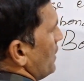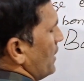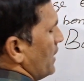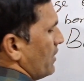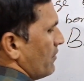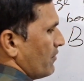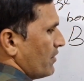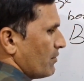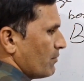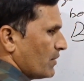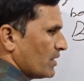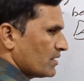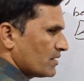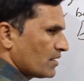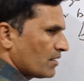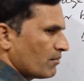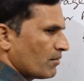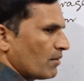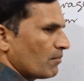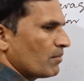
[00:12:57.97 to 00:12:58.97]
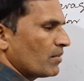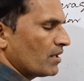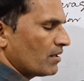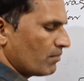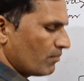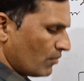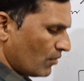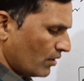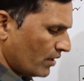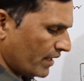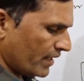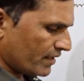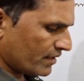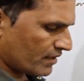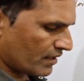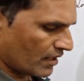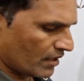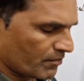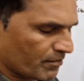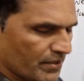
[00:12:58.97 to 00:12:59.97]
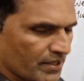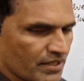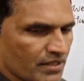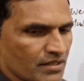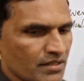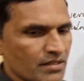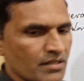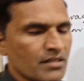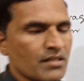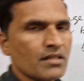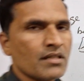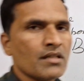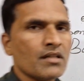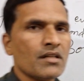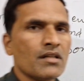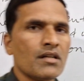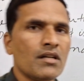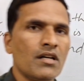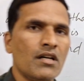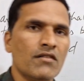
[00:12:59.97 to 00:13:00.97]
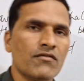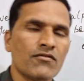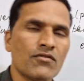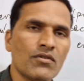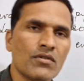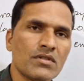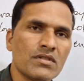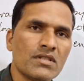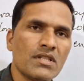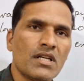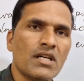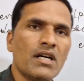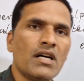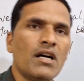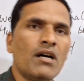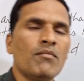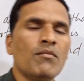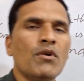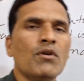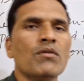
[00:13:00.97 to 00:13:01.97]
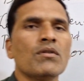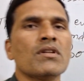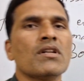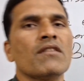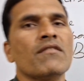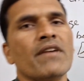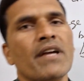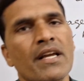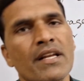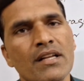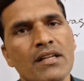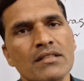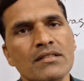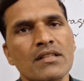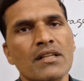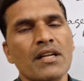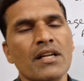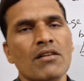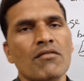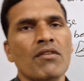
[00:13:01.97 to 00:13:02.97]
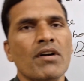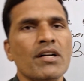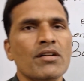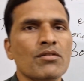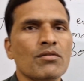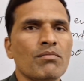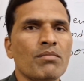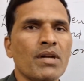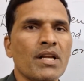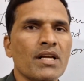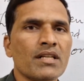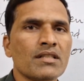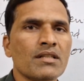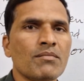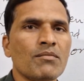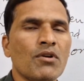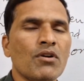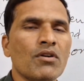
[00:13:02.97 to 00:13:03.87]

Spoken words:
And we must remember bond enthalpy. Of course, the amount of energy required to break the